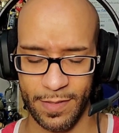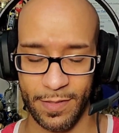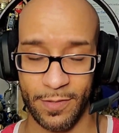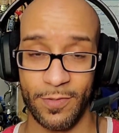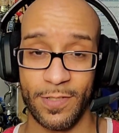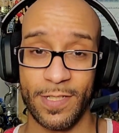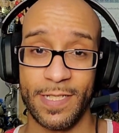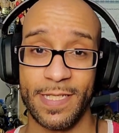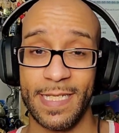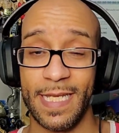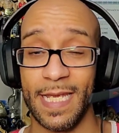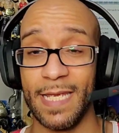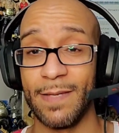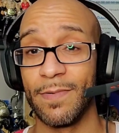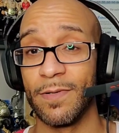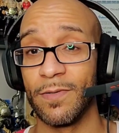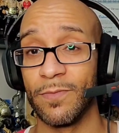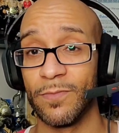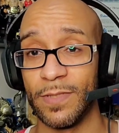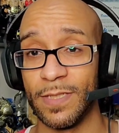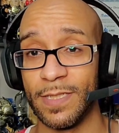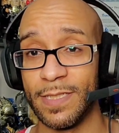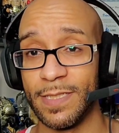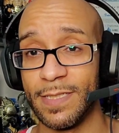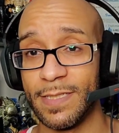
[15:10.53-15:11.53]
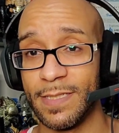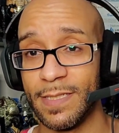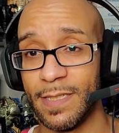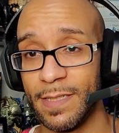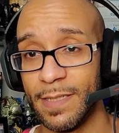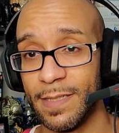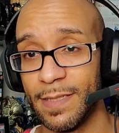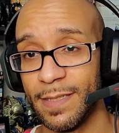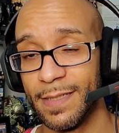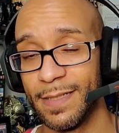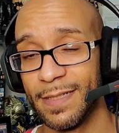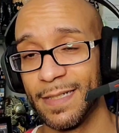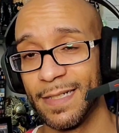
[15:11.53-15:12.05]
Chris Sabin wins,
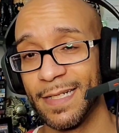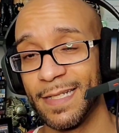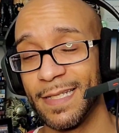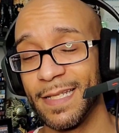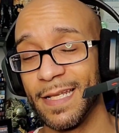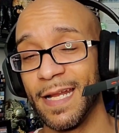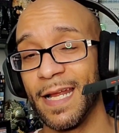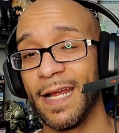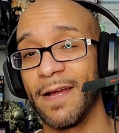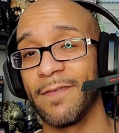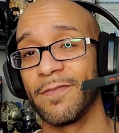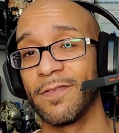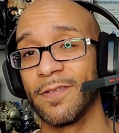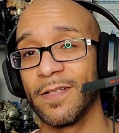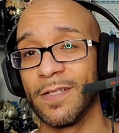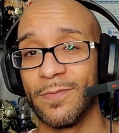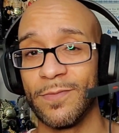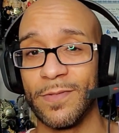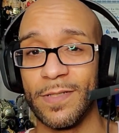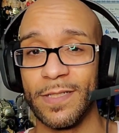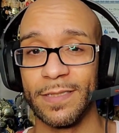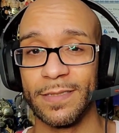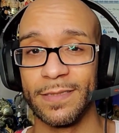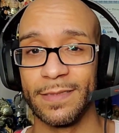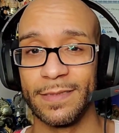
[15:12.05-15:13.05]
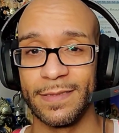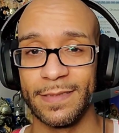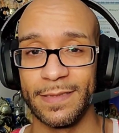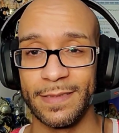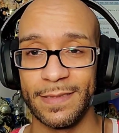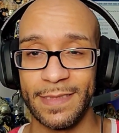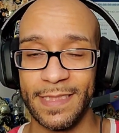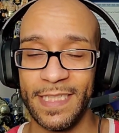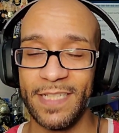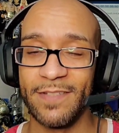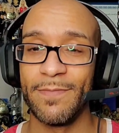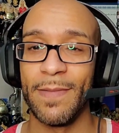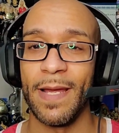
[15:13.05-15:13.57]
and then after he wins,
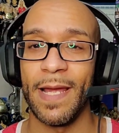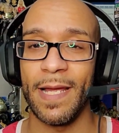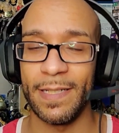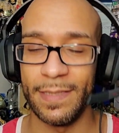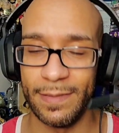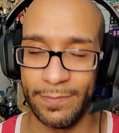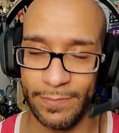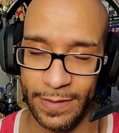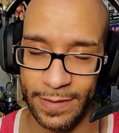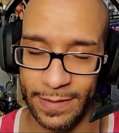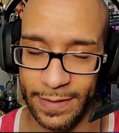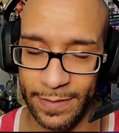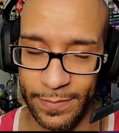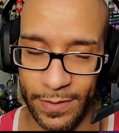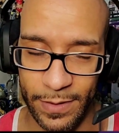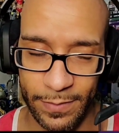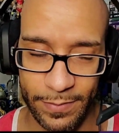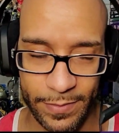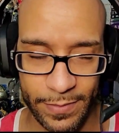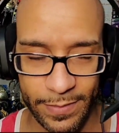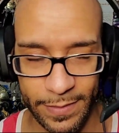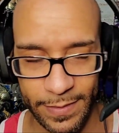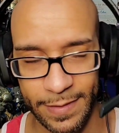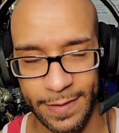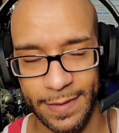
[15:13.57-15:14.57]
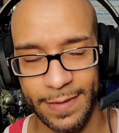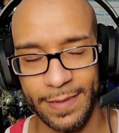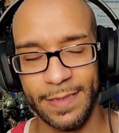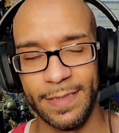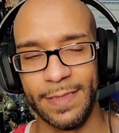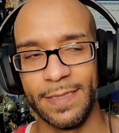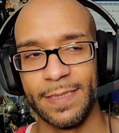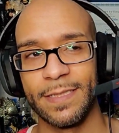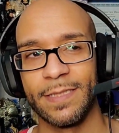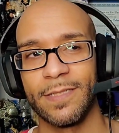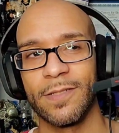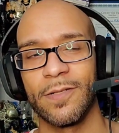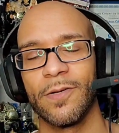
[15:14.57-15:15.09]
Steve Macklin beats him up.
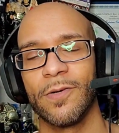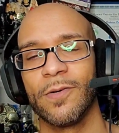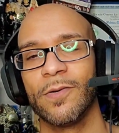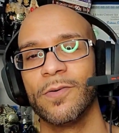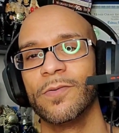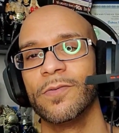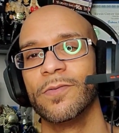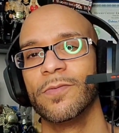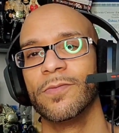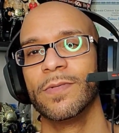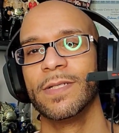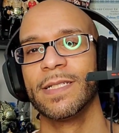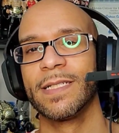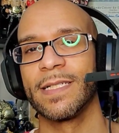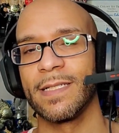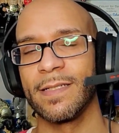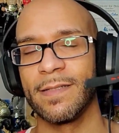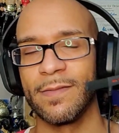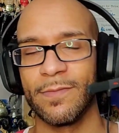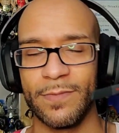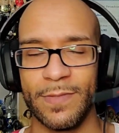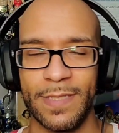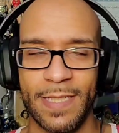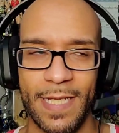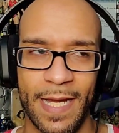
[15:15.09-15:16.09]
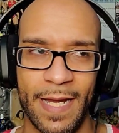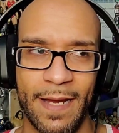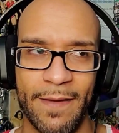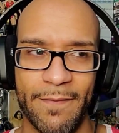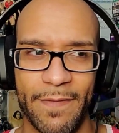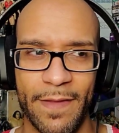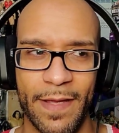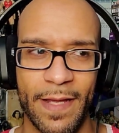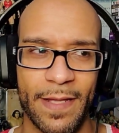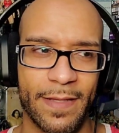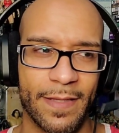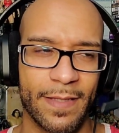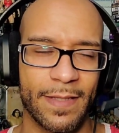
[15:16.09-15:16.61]
So we
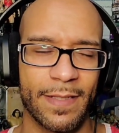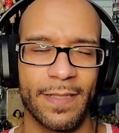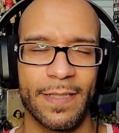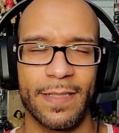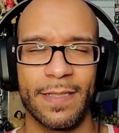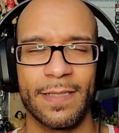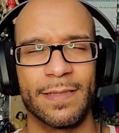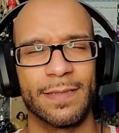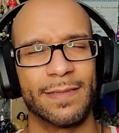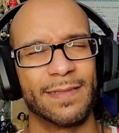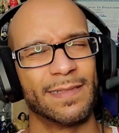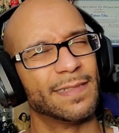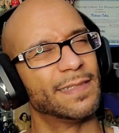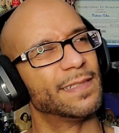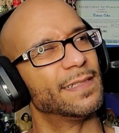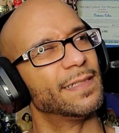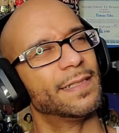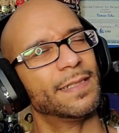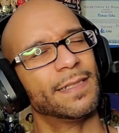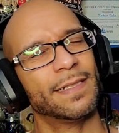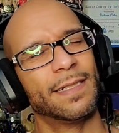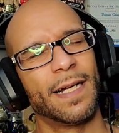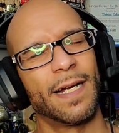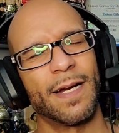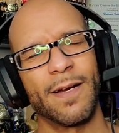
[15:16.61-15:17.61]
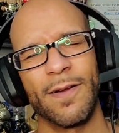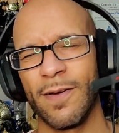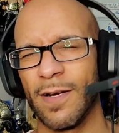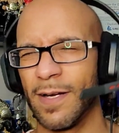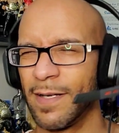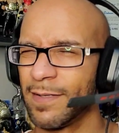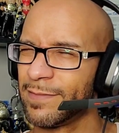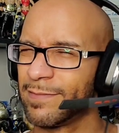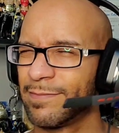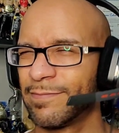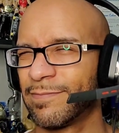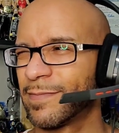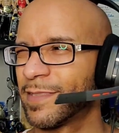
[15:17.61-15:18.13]
have that thing, and I don't know.
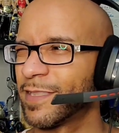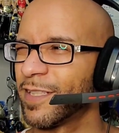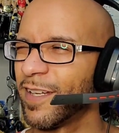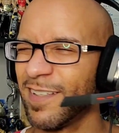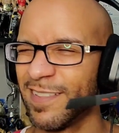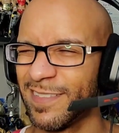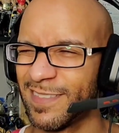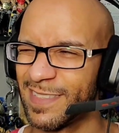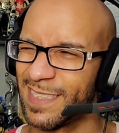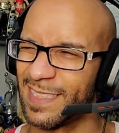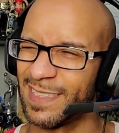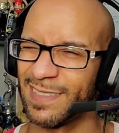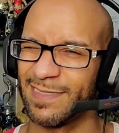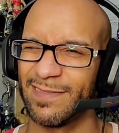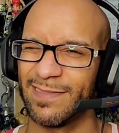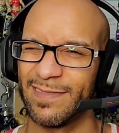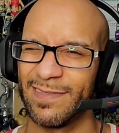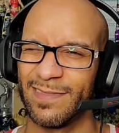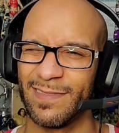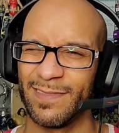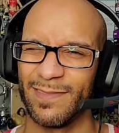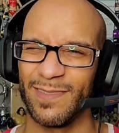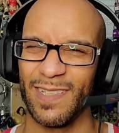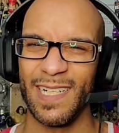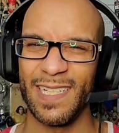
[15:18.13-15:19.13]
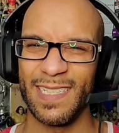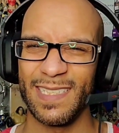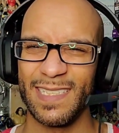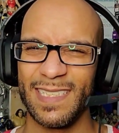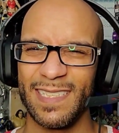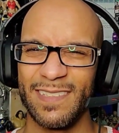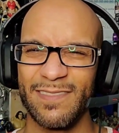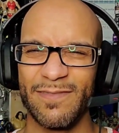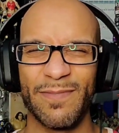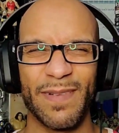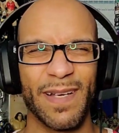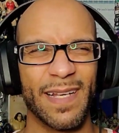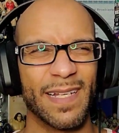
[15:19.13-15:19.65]
I saw. I was like, why is
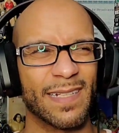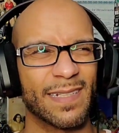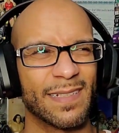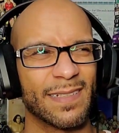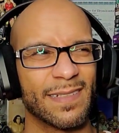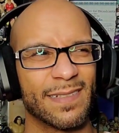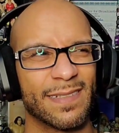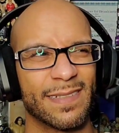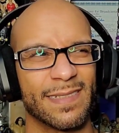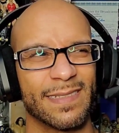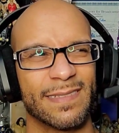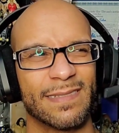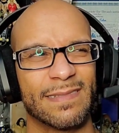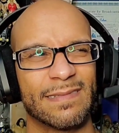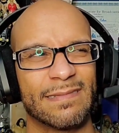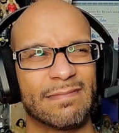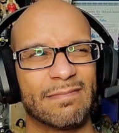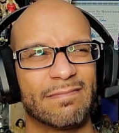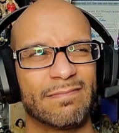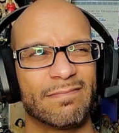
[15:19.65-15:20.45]
Steve Macklin like?